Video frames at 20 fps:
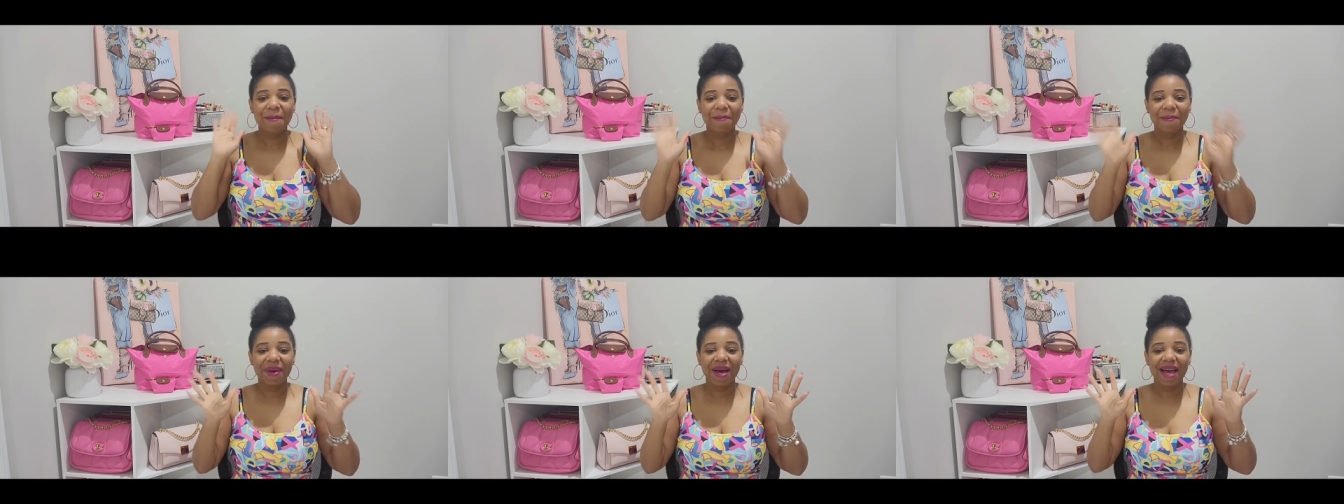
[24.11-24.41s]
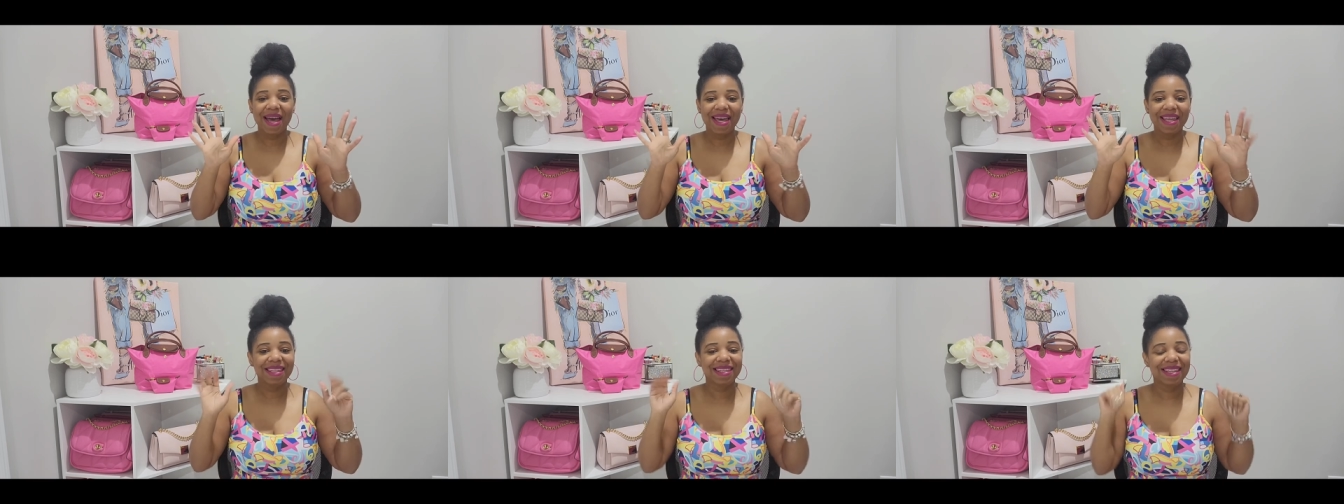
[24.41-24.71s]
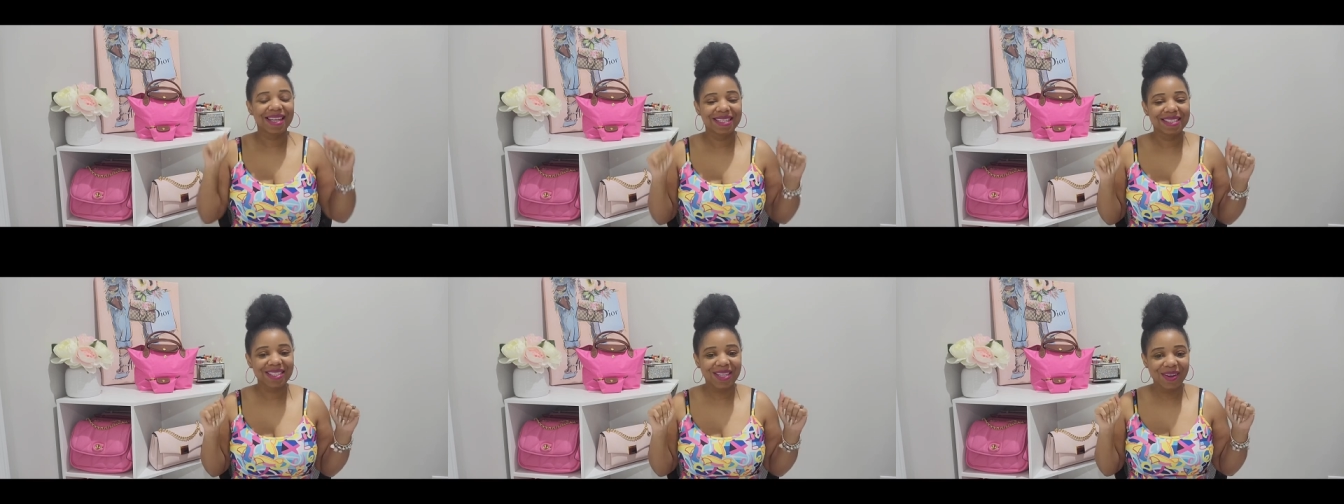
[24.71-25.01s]
But
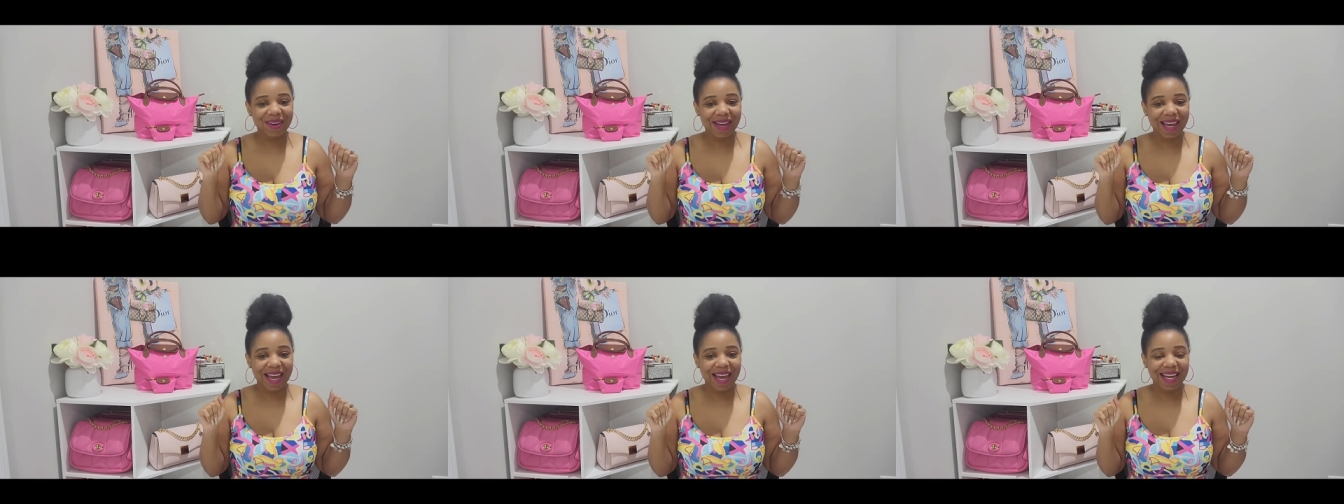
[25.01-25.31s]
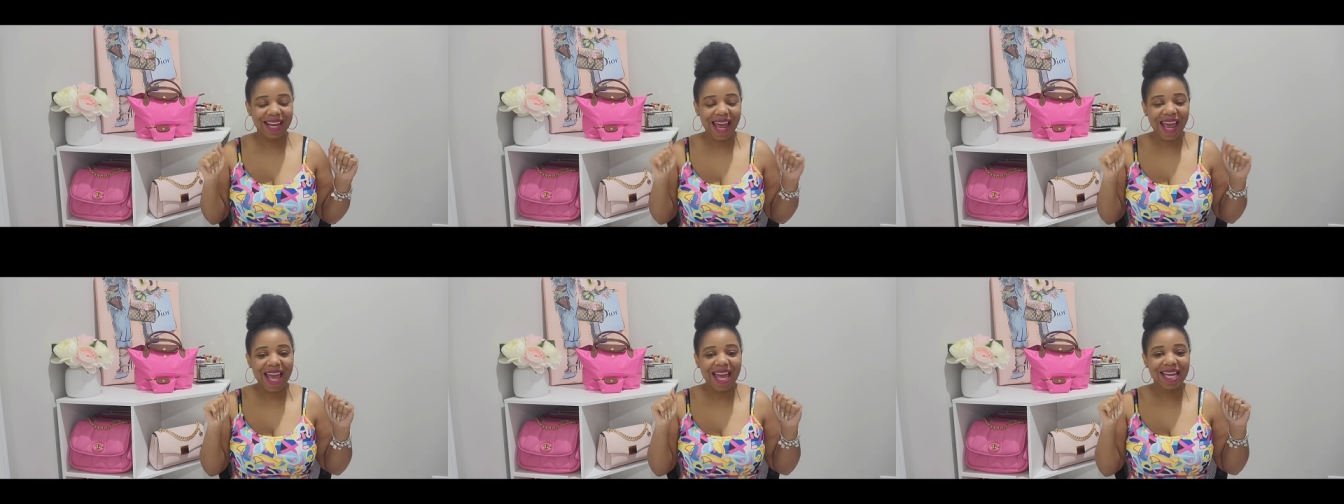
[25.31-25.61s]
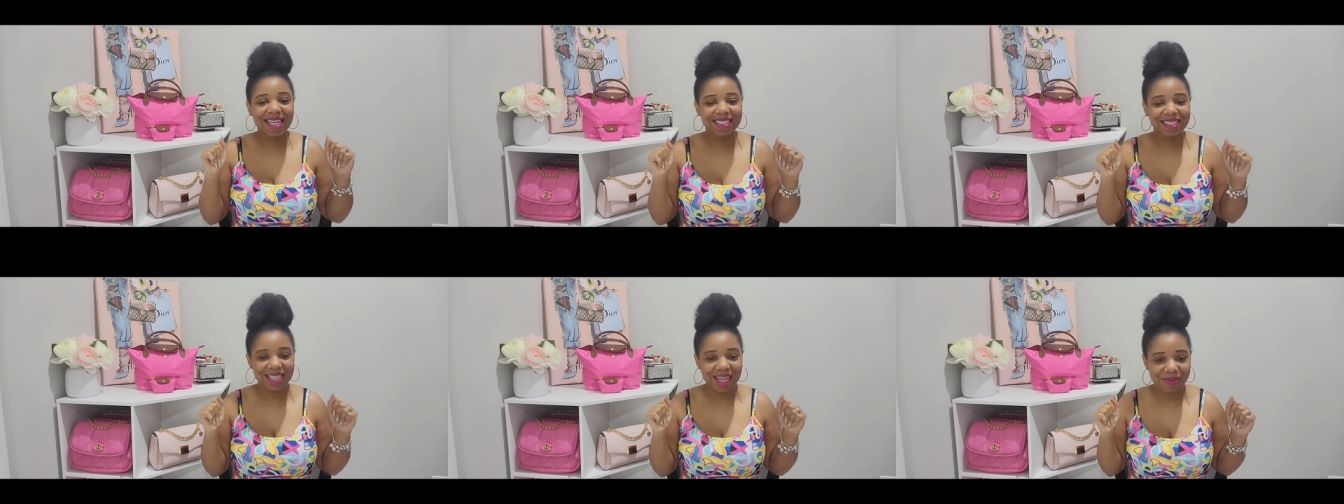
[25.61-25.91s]
let's go ahead
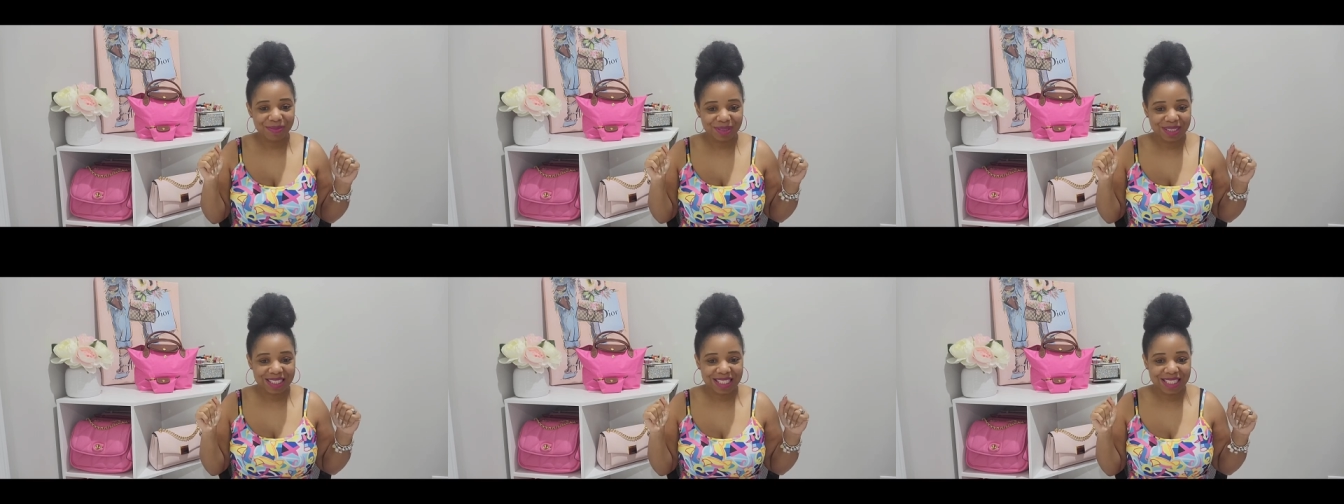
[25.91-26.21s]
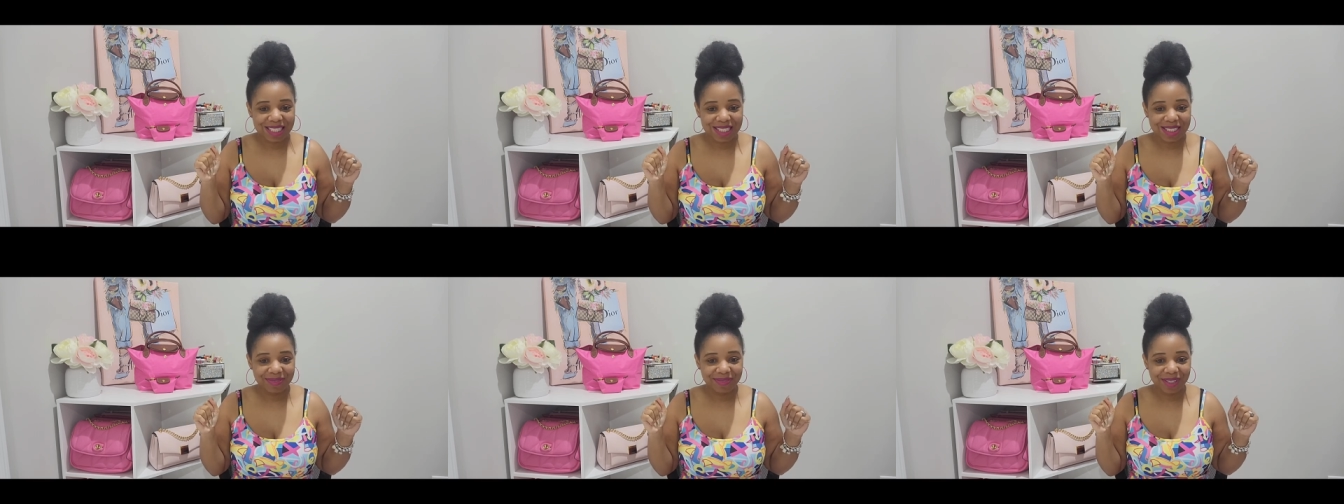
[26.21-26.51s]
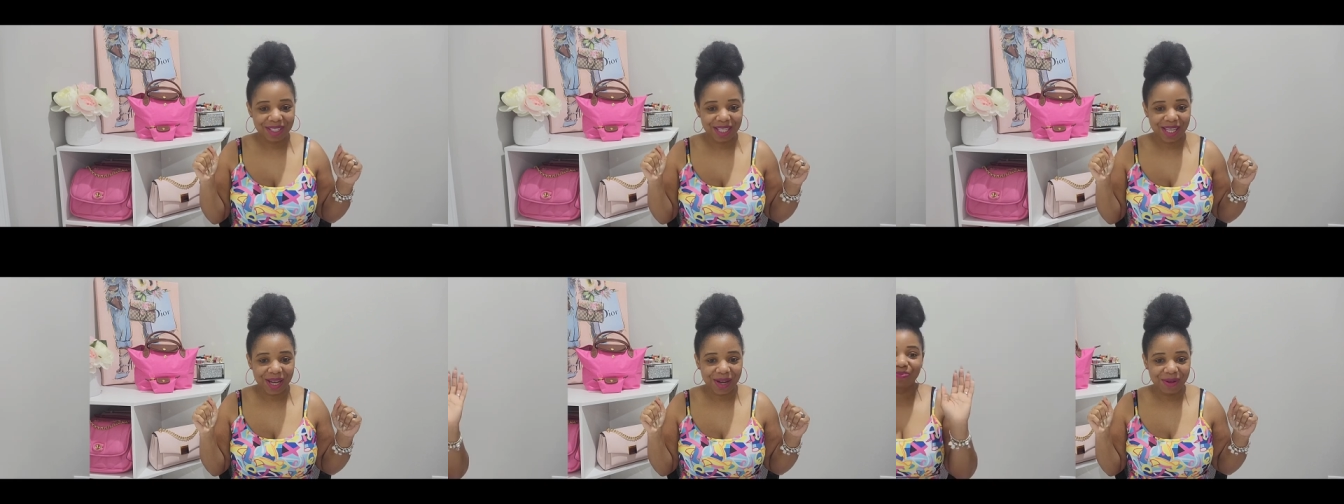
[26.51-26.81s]
and jump into this
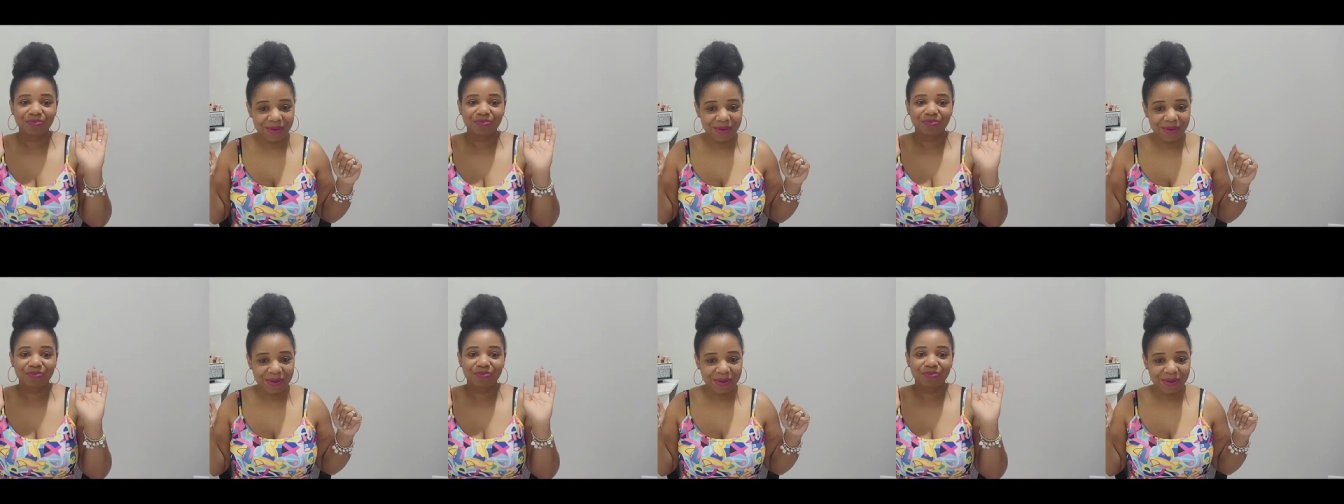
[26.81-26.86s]
video.